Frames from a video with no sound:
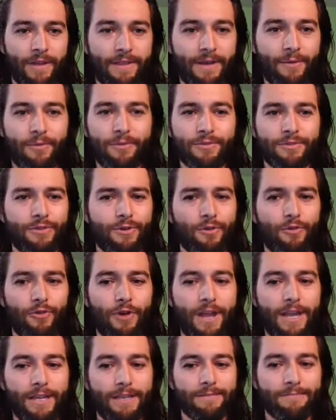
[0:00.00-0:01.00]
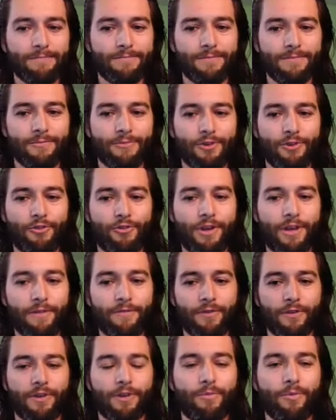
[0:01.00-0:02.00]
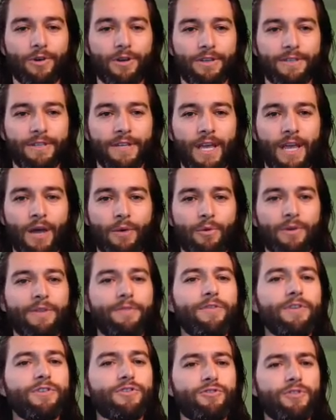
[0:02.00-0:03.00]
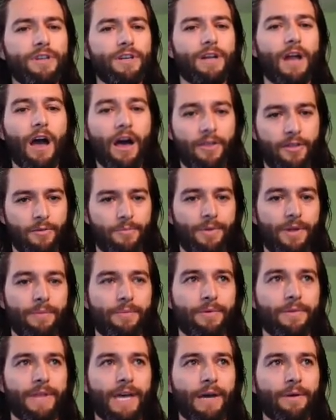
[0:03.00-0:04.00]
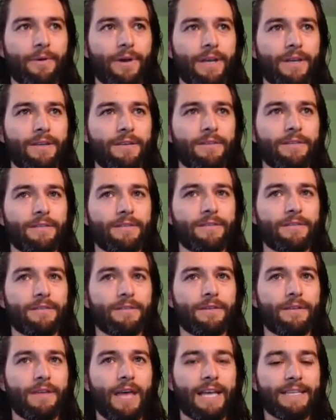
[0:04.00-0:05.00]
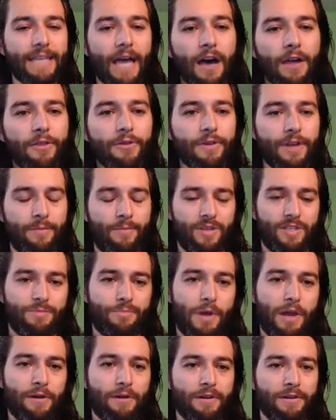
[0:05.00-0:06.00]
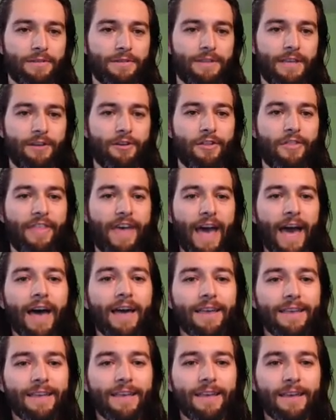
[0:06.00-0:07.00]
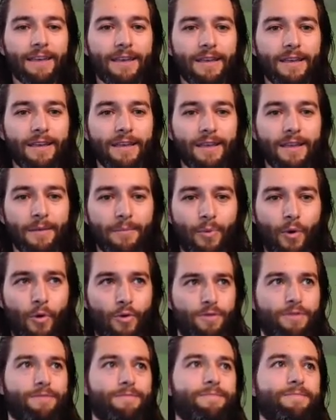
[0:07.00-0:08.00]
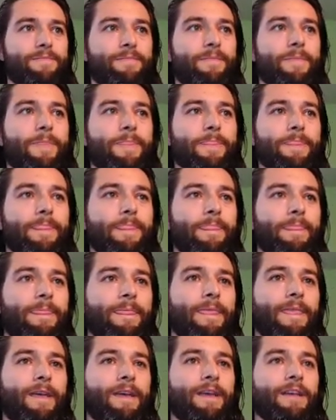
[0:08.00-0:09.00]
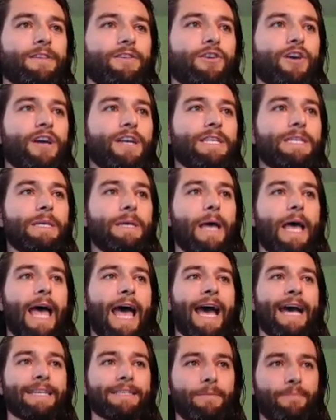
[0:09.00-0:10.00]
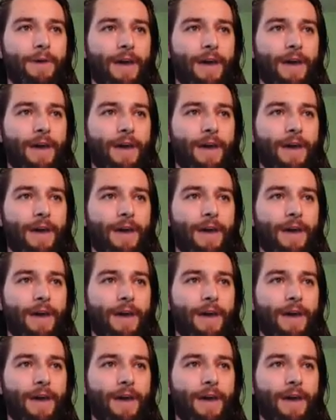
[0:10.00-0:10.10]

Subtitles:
way, that we're so great and we're created for good works? What if we treated other people that way, as other image bearers that are that important? So God has